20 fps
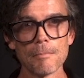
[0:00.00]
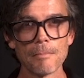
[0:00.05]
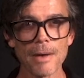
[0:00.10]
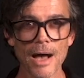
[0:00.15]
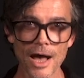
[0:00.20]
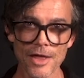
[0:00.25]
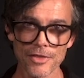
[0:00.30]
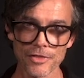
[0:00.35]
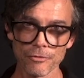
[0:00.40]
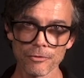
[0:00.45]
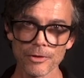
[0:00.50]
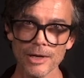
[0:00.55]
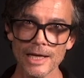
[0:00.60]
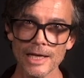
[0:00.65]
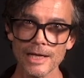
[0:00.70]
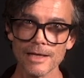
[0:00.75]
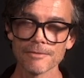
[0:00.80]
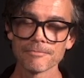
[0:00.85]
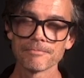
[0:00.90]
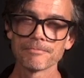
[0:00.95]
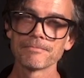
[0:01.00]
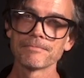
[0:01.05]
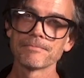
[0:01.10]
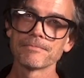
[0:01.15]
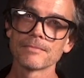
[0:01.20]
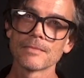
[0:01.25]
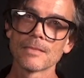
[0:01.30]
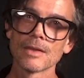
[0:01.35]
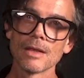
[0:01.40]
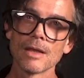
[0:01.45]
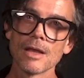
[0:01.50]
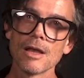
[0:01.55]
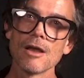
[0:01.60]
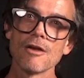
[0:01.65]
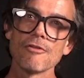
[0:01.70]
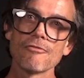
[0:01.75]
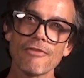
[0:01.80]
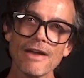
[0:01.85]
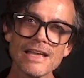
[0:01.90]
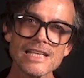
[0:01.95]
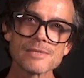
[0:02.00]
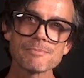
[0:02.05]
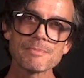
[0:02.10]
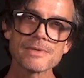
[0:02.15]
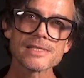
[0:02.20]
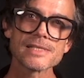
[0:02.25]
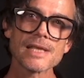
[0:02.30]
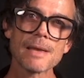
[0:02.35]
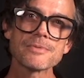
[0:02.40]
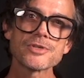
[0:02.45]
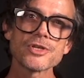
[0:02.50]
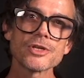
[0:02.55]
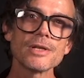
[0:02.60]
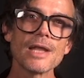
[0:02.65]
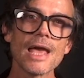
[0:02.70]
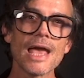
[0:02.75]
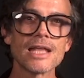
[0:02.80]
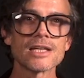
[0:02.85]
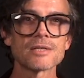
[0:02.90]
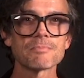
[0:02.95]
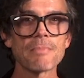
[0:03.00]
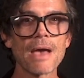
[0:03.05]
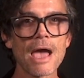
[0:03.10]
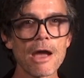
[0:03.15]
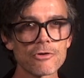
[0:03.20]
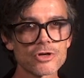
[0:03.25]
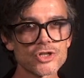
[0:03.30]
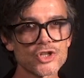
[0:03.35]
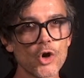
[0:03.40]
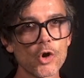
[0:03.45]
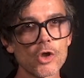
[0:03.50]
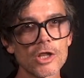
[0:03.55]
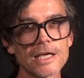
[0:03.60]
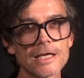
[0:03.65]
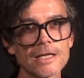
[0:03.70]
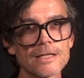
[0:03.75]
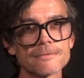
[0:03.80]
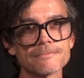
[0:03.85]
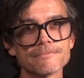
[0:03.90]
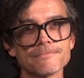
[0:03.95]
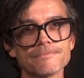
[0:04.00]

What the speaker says: Part 3. Face perception and pareidolia.